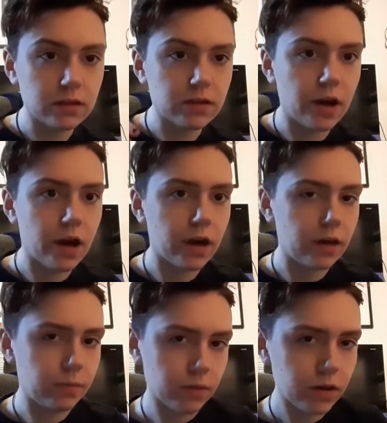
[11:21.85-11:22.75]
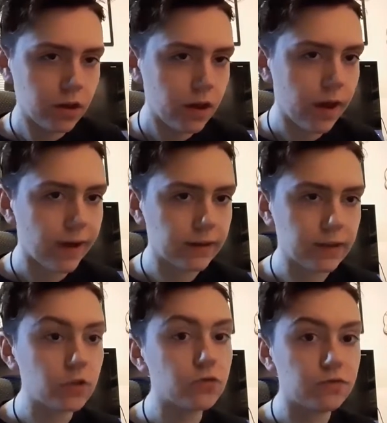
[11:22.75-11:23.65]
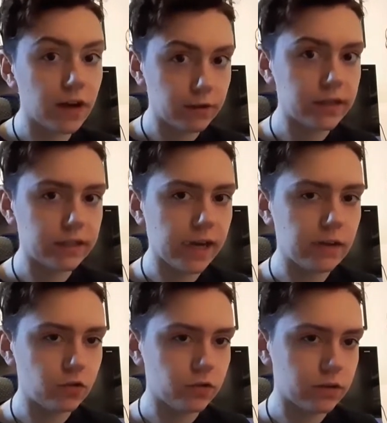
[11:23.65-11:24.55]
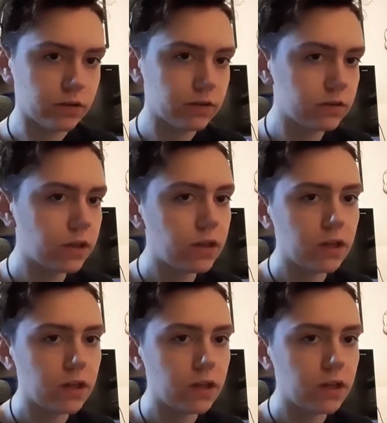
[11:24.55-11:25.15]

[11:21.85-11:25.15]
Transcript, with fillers: time, and it's very dangerous.